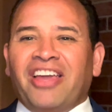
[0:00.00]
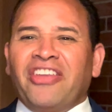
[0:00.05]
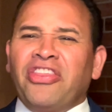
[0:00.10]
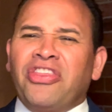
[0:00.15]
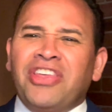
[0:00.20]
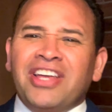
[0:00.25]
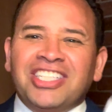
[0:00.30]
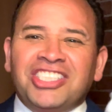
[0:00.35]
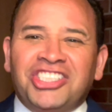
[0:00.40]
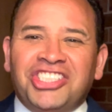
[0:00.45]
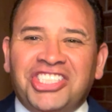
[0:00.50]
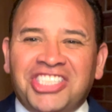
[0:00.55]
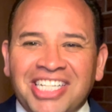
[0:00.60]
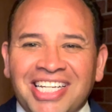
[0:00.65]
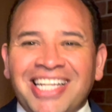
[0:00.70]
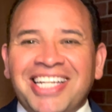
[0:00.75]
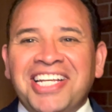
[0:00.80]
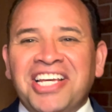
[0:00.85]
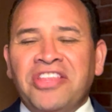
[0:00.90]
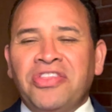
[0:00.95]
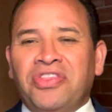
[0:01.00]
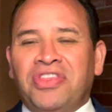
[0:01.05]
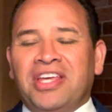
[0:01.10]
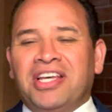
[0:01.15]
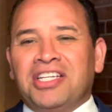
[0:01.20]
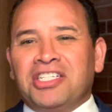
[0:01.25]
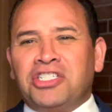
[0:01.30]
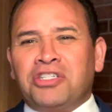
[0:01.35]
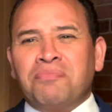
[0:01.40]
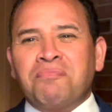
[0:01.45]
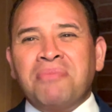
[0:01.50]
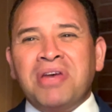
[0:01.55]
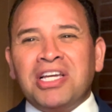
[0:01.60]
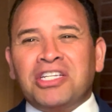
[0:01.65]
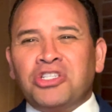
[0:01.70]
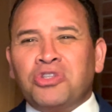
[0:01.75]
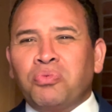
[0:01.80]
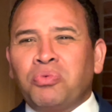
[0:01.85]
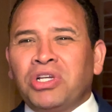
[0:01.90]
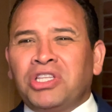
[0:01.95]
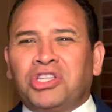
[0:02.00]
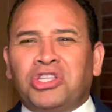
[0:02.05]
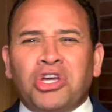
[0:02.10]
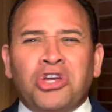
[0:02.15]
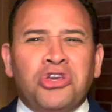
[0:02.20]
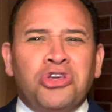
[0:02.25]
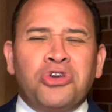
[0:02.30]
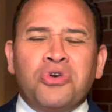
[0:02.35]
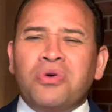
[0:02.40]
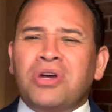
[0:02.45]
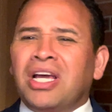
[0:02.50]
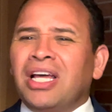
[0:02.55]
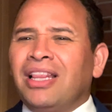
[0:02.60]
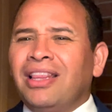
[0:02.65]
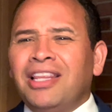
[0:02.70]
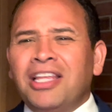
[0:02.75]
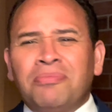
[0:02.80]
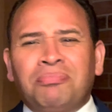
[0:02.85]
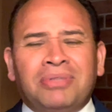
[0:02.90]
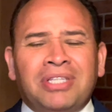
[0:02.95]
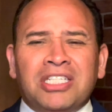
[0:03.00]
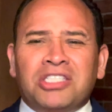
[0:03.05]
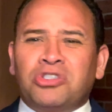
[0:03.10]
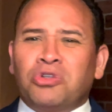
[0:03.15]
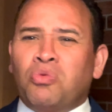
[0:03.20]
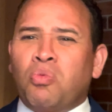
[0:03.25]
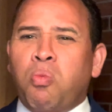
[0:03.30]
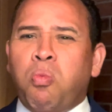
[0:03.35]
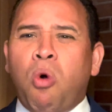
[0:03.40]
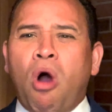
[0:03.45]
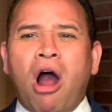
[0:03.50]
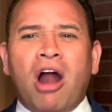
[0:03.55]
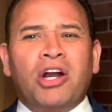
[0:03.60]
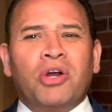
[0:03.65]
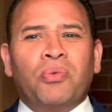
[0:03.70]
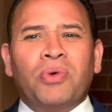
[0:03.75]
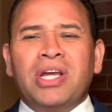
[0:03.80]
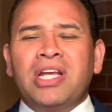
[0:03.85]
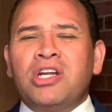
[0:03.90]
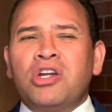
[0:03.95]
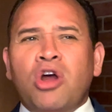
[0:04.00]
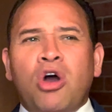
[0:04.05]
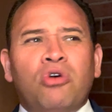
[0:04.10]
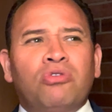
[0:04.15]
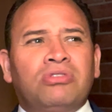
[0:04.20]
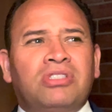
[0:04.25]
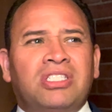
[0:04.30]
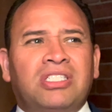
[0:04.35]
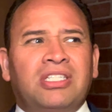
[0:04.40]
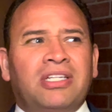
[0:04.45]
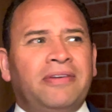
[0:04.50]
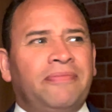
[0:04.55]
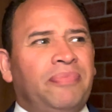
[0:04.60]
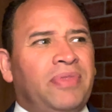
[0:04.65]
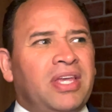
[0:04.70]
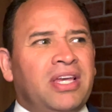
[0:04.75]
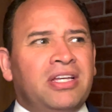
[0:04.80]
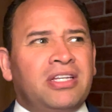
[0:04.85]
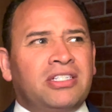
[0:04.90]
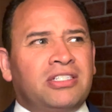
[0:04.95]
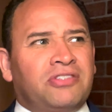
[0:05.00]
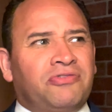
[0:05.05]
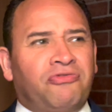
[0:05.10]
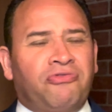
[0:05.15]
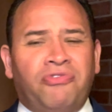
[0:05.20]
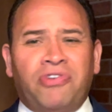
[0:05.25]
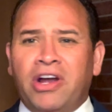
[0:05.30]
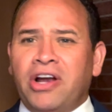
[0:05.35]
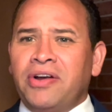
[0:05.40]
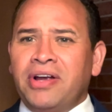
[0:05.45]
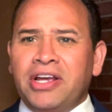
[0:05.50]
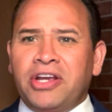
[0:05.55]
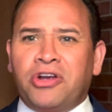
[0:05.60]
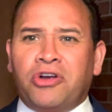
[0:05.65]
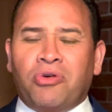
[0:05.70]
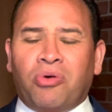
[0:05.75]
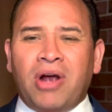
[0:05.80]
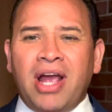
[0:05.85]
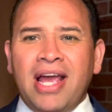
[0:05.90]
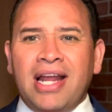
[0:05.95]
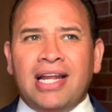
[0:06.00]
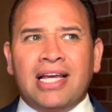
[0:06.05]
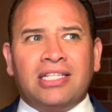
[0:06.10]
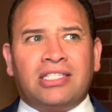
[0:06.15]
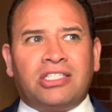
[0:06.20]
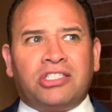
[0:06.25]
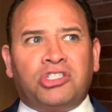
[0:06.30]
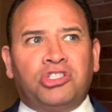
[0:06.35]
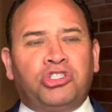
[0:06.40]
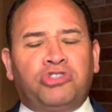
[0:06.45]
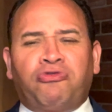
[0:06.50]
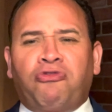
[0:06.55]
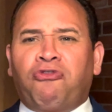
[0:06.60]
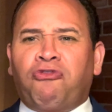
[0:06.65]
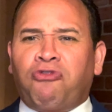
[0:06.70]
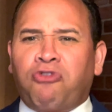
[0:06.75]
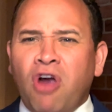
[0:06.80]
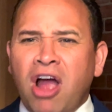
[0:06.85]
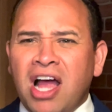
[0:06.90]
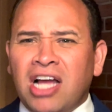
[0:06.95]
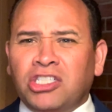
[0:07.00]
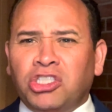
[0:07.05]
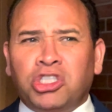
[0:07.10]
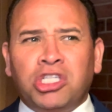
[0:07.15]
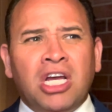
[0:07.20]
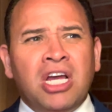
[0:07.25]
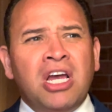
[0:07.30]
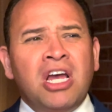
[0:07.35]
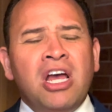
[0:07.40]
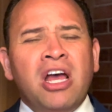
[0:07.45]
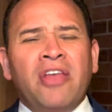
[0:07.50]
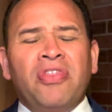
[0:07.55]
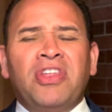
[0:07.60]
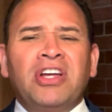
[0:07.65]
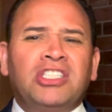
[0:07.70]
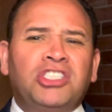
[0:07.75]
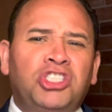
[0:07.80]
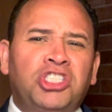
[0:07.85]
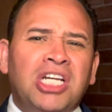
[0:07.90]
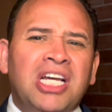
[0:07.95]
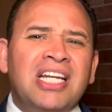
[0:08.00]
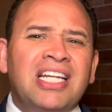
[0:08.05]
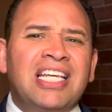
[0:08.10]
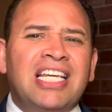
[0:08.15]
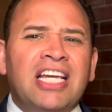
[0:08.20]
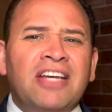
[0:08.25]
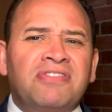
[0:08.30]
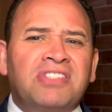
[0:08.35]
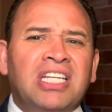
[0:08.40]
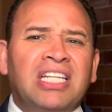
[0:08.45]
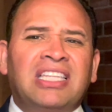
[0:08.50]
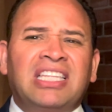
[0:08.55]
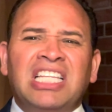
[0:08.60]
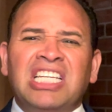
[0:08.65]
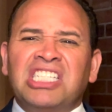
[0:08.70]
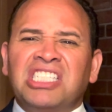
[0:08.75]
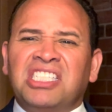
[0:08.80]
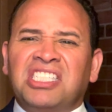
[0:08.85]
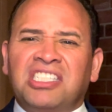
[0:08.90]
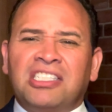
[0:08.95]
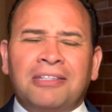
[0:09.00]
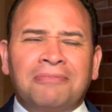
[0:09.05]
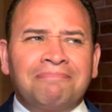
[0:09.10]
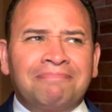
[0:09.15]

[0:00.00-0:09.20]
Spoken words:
The gin in this, mixed with the eucalyptus and watery notes, is very great. It's fresh. The gin gives it this